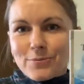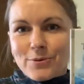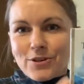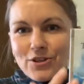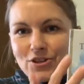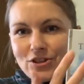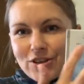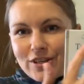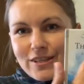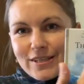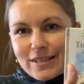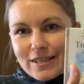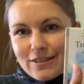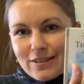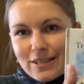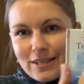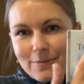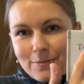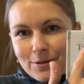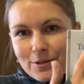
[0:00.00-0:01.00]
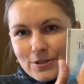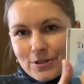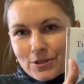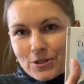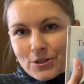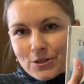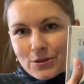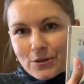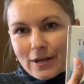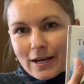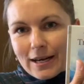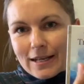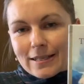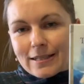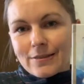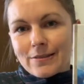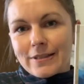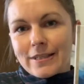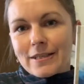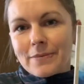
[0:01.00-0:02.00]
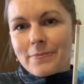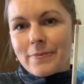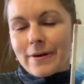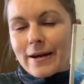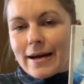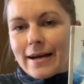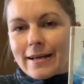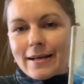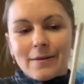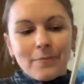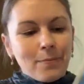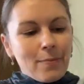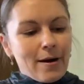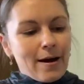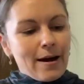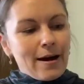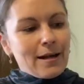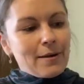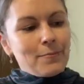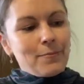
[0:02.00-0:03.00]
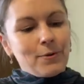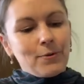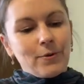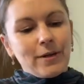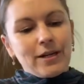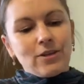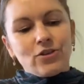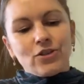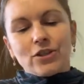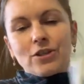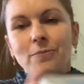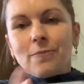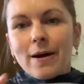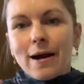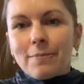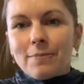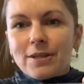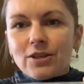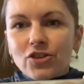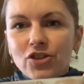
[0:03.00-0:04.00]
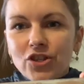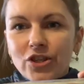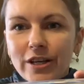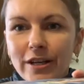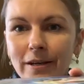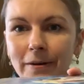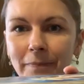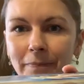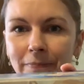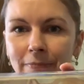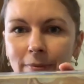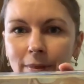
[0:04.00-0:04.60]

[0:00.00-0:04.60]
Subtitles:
which is attributed to Kahlil Gibran by Blue Angel Publishing.